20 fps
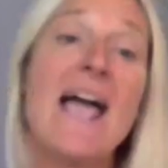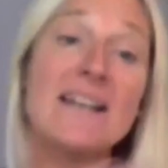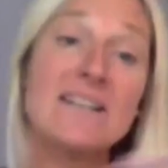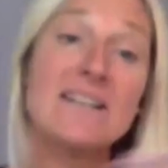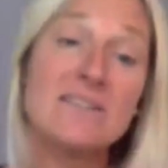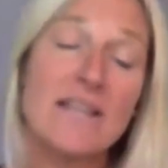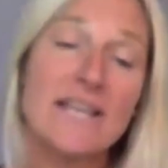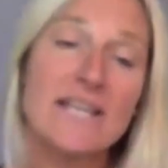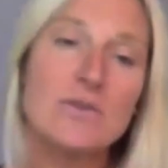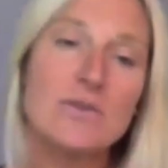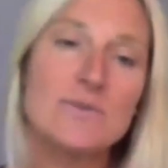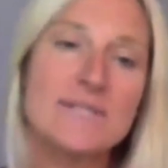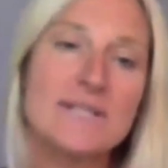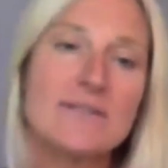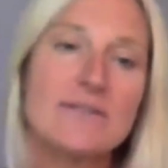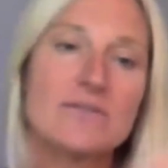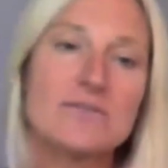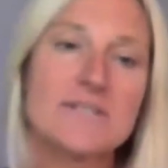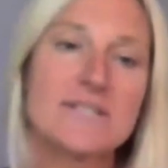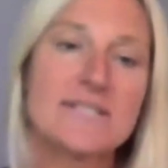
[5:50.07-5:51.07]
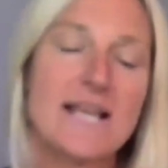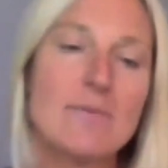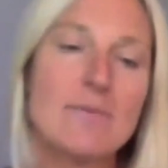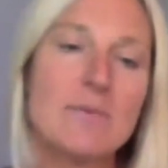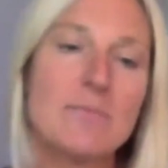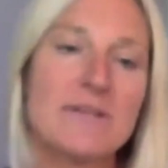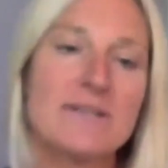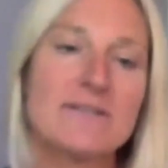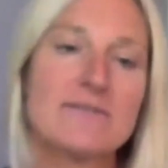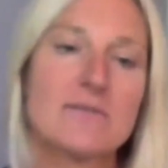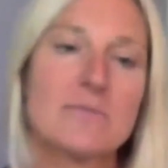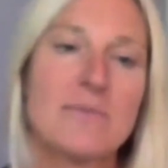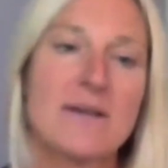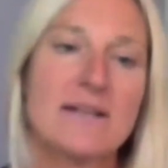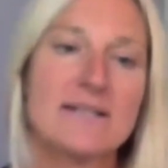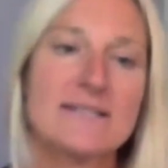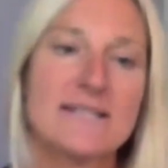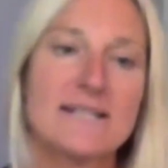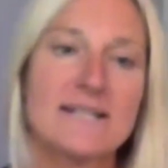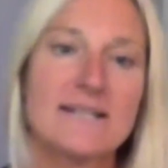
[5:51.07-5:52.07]
And like you said, there's a time and place for
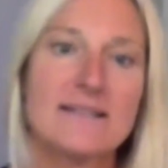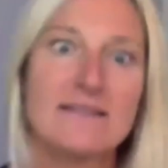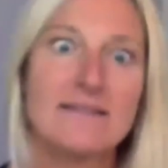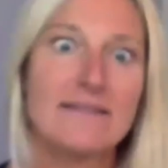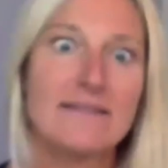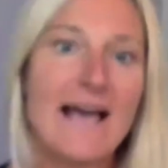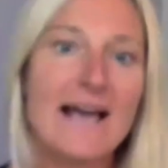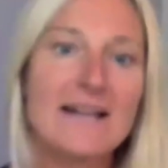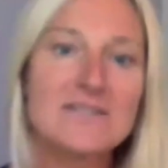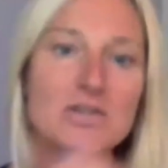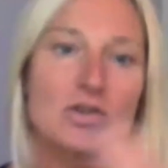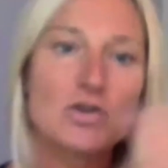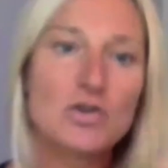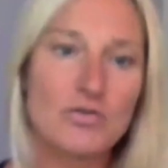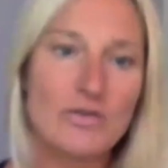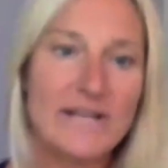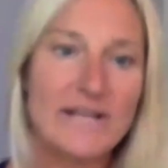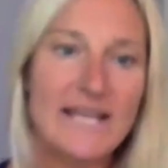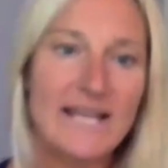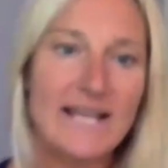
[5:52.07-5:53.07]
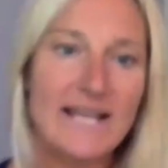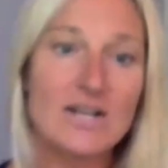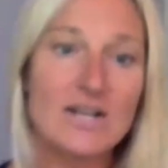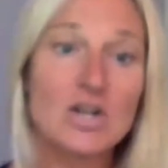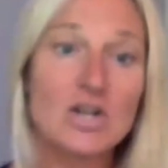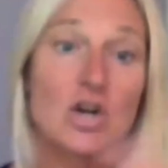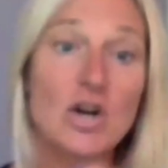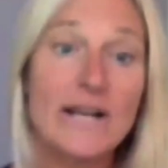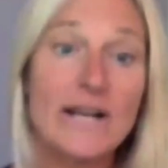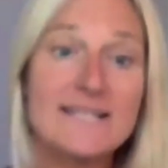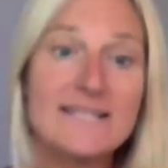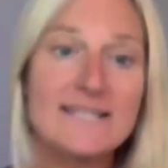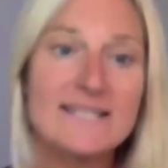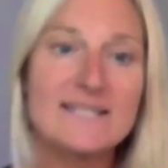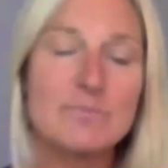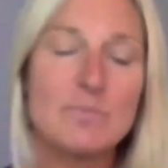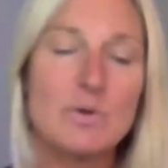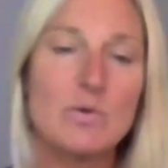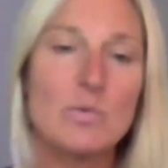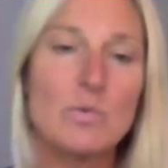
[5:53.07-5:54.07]
medicine, and that's great in a
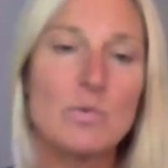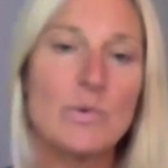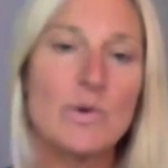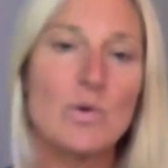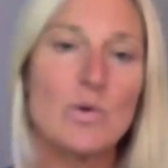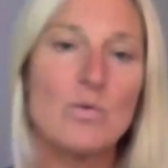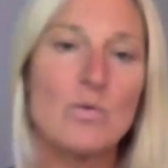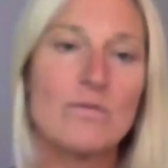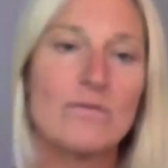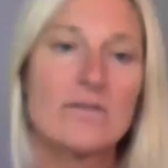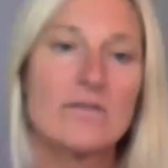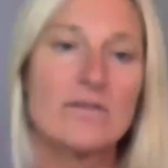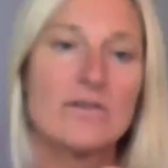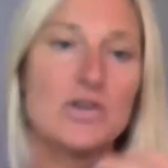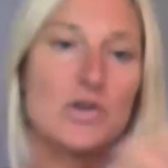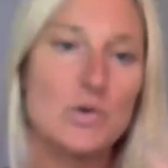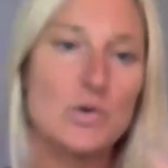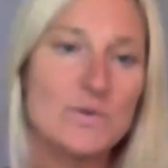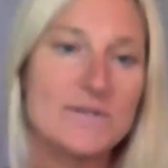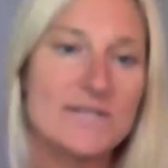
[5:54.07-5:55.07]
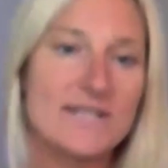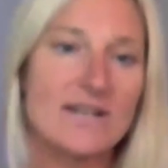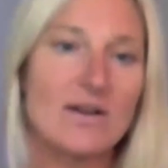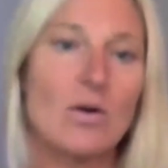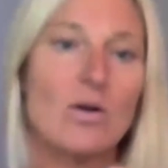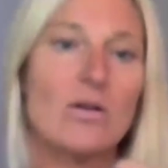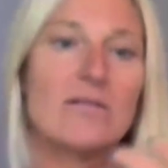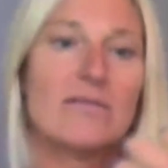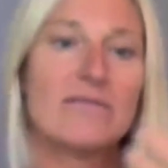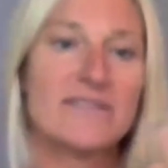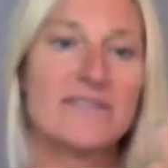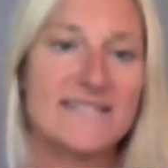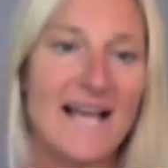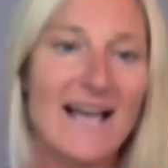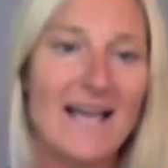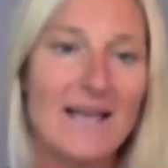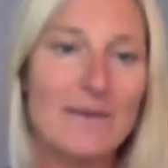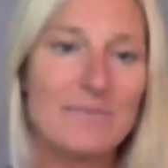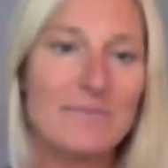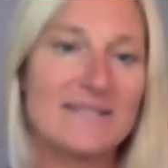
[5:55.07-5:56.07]
crisis. But when we overuse it all of the
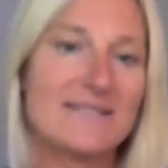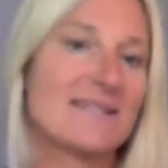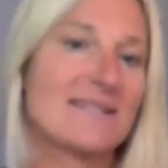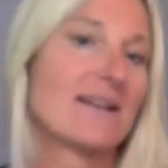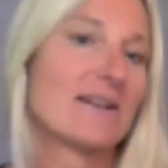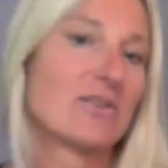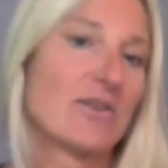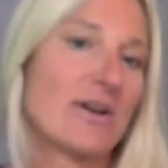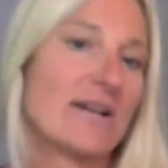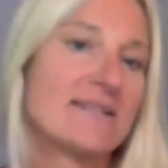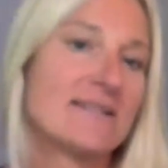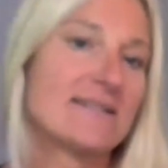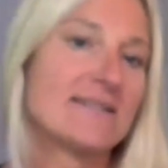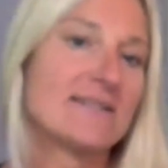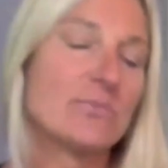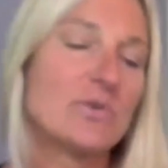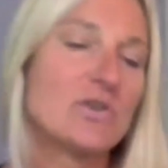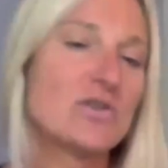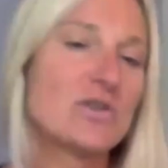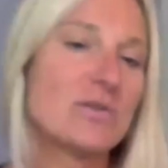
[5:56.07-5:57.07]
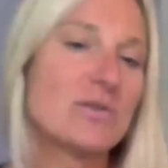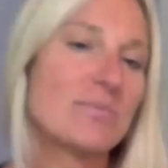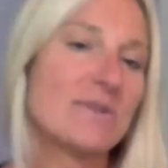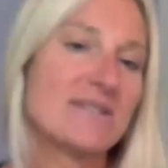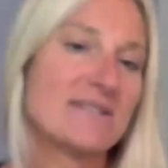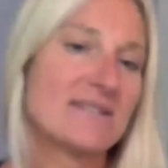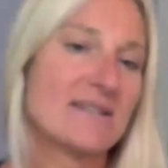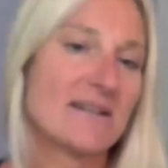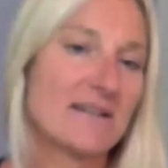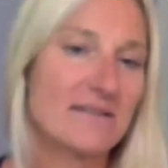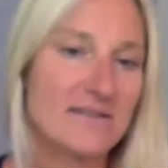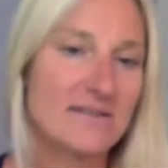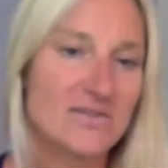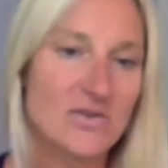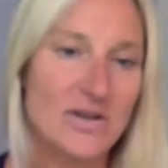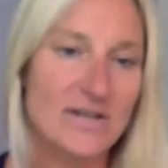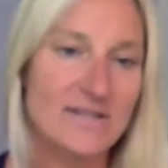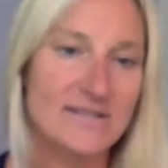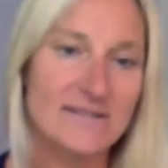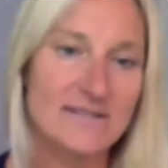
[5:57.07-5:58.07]
time, that's not a crisis, and we shouldn't be stuck in this
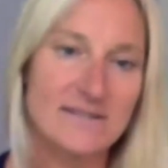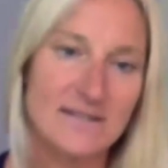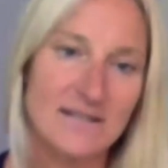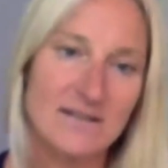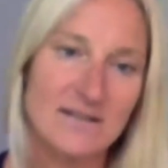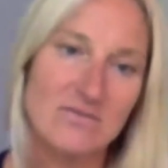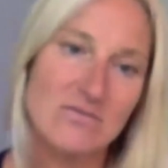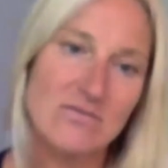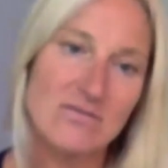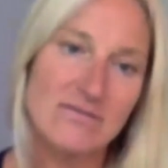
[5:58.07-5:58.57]
crisis state.